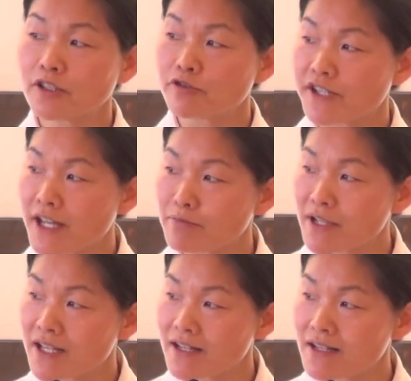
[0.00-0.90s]

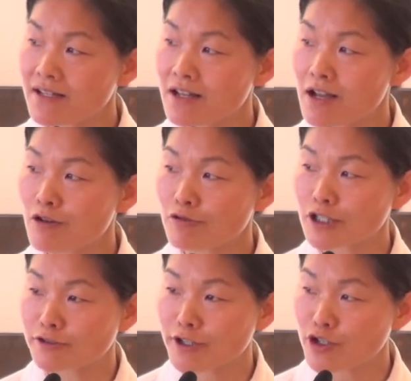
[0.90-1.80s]
resentments or
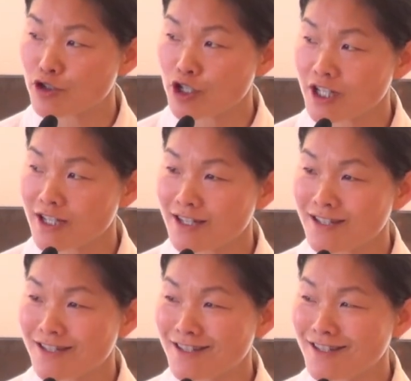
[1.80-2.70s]
grudges
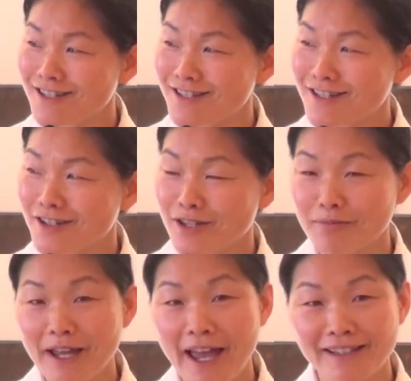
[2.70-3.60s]
in the
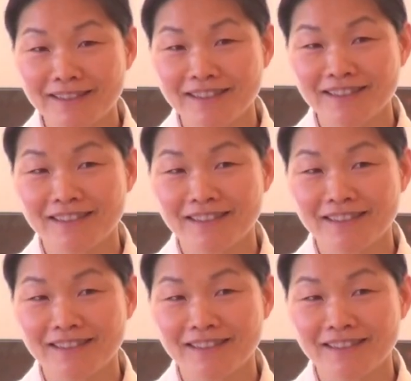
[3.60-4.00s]
past,